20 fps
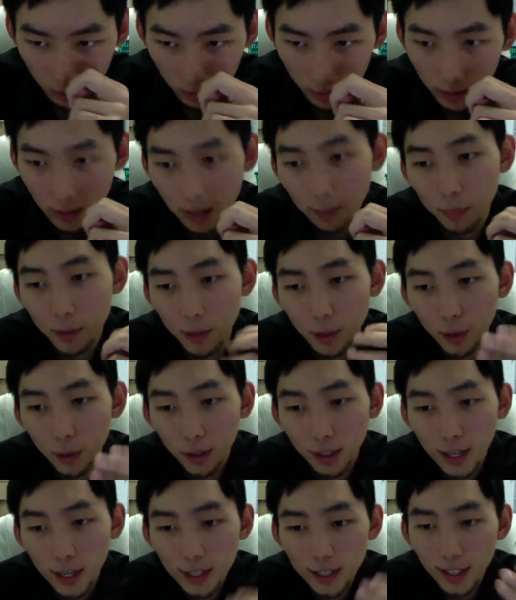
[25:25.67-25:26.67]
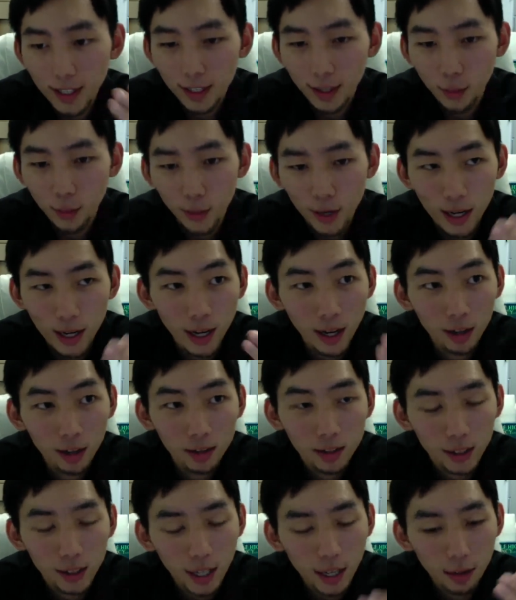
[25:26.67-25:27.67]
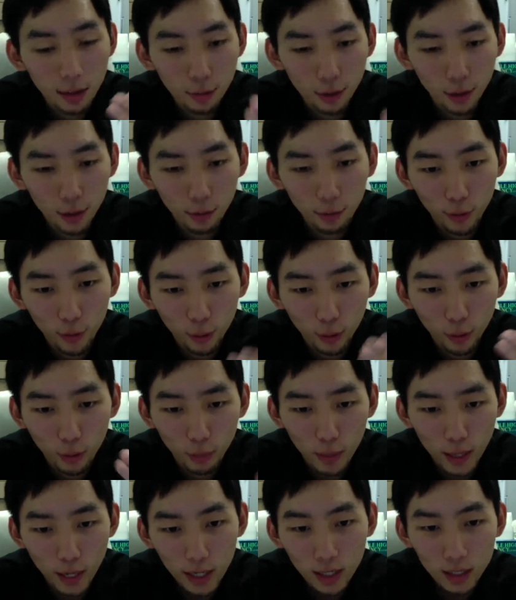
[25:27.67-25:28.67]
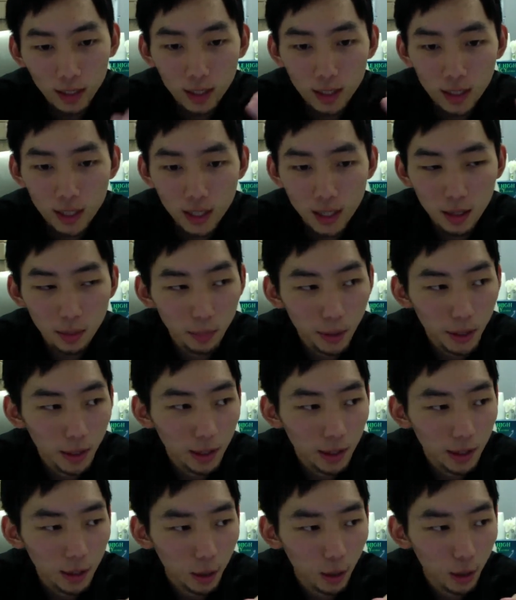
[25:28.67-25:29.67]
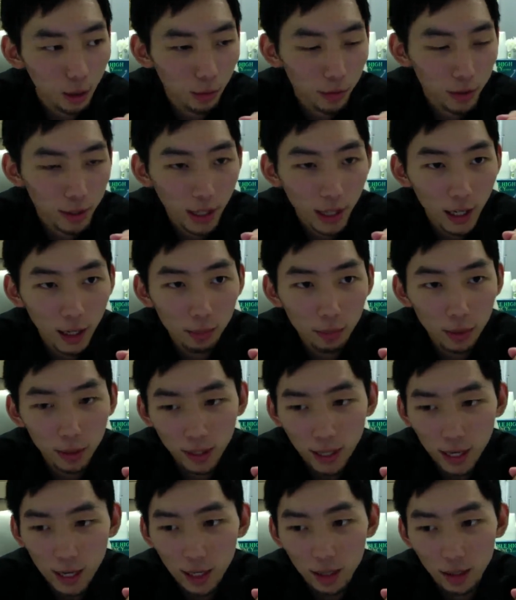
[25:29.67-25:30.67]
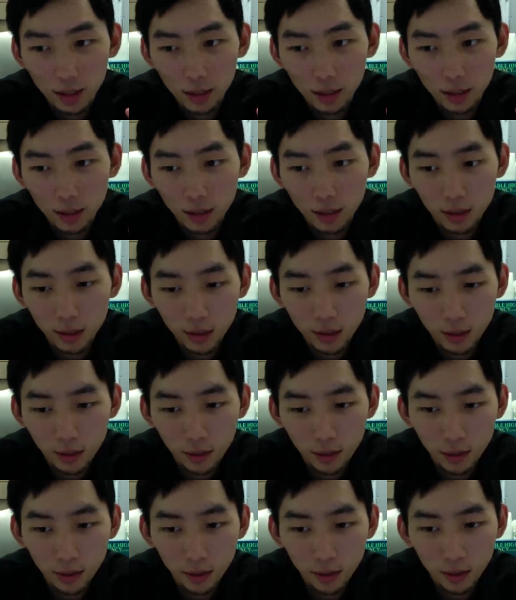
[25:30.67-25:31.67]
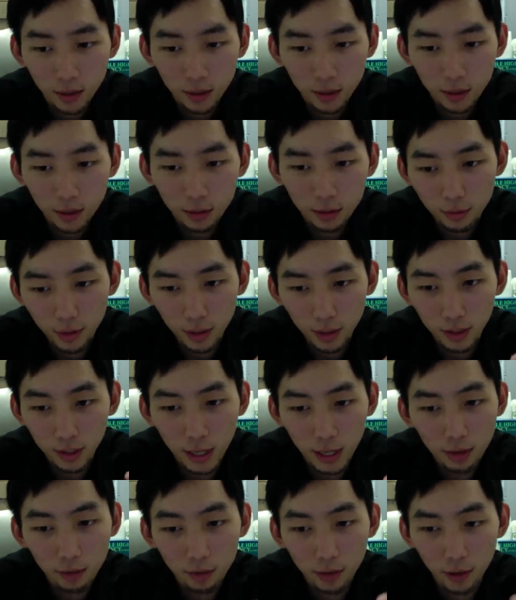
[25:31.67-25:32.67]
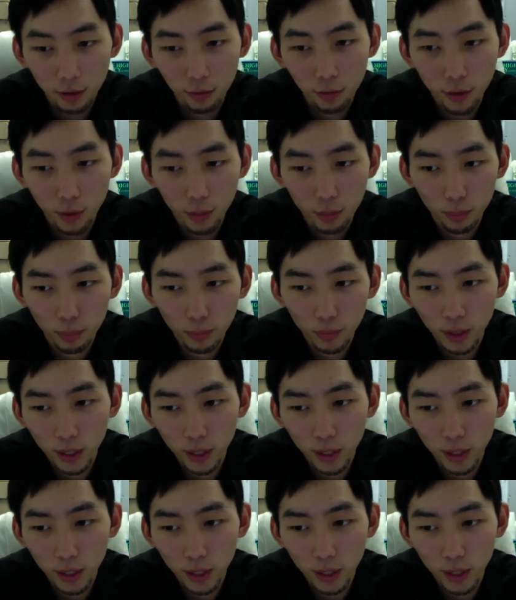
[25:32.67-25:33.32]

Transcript: Yeah, so it can take a while to get rid of all the mites, but over time you can really get rid of them.